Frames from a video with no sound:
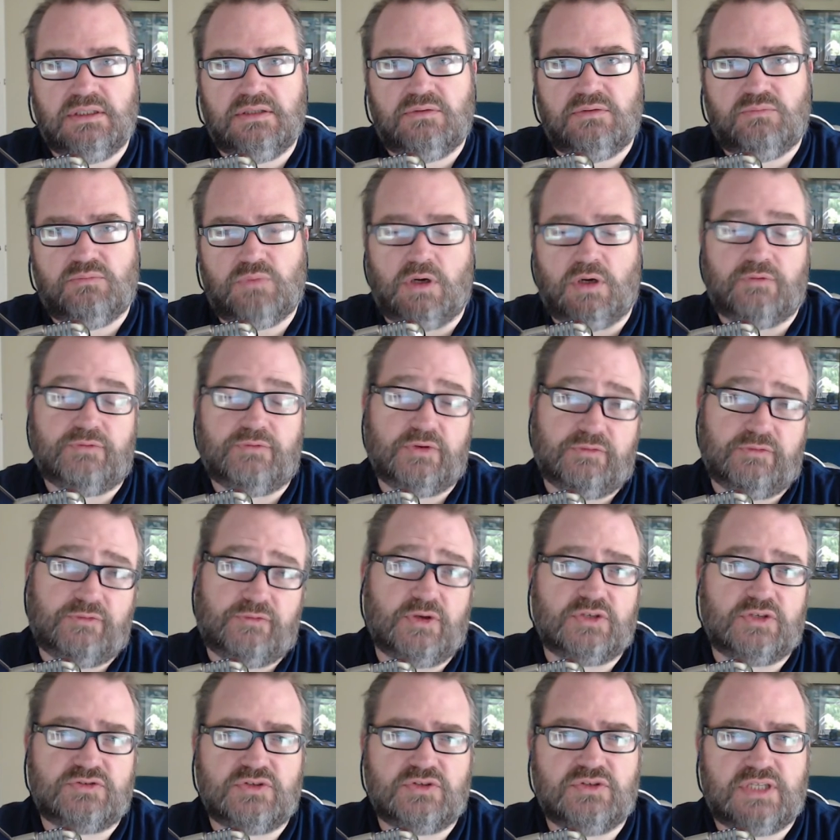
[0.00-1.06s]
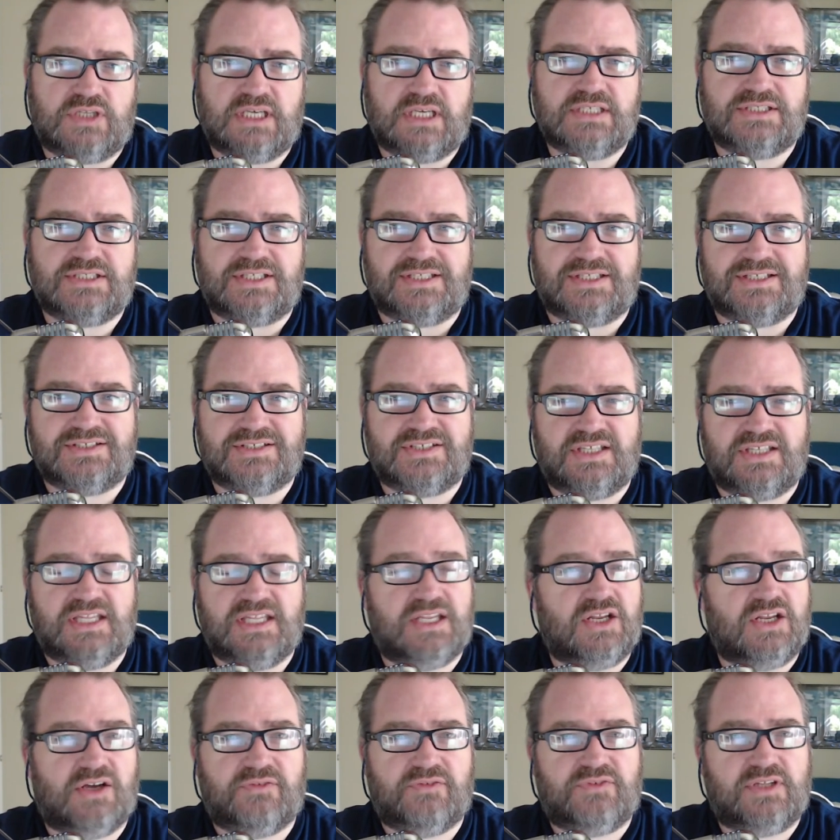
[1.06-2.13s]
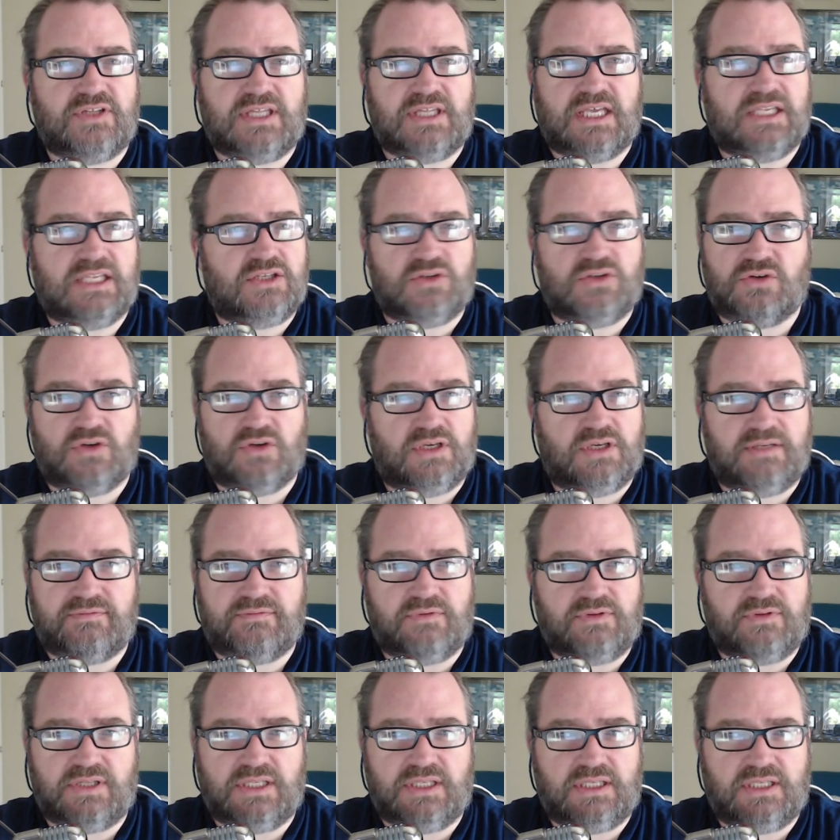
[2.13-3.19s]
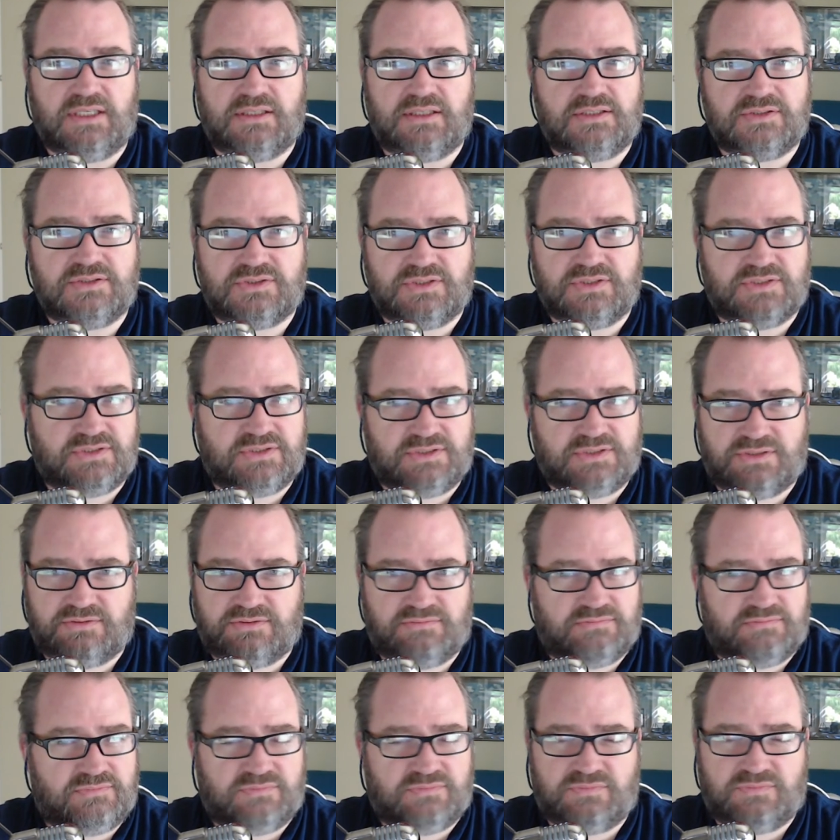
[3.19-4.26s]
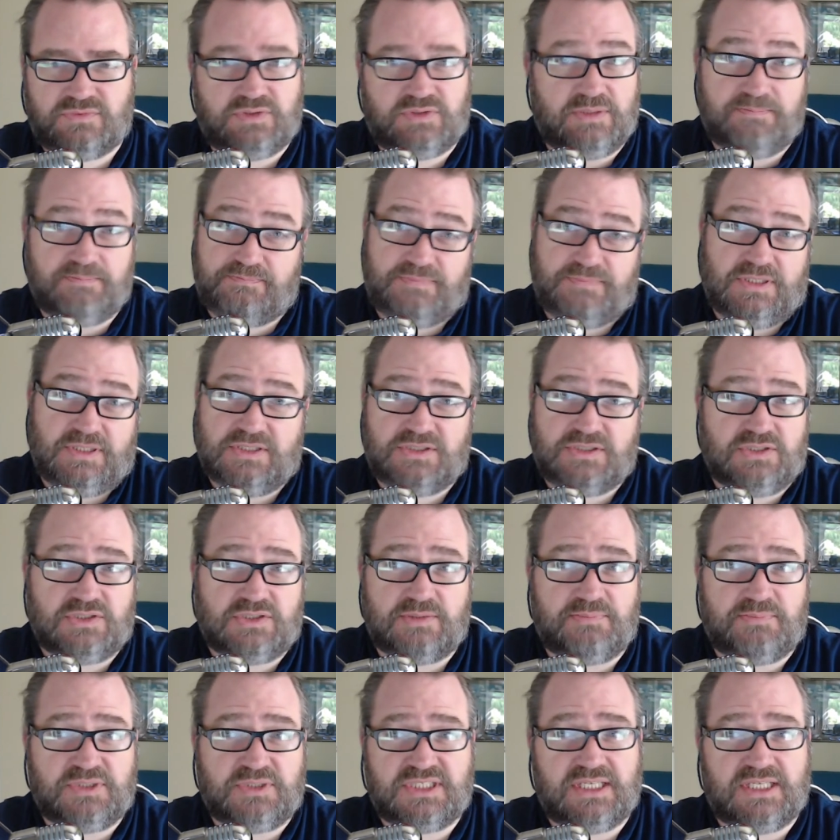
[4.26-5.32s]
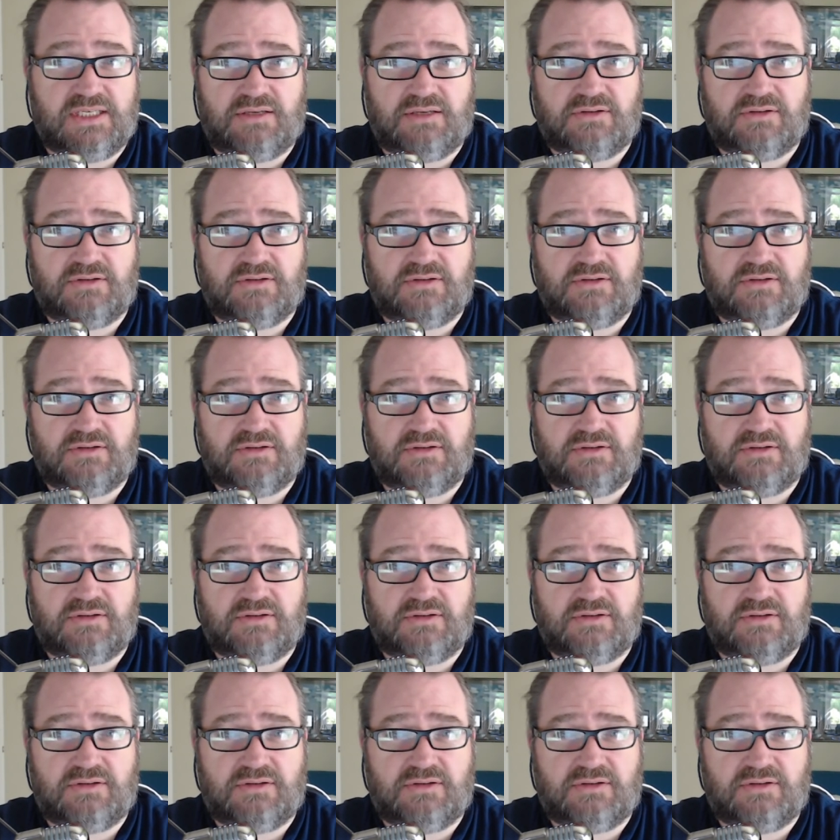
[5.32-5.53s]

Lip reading: Well, for the first few days it does. And then after that, you're not even thinking. It's just a potato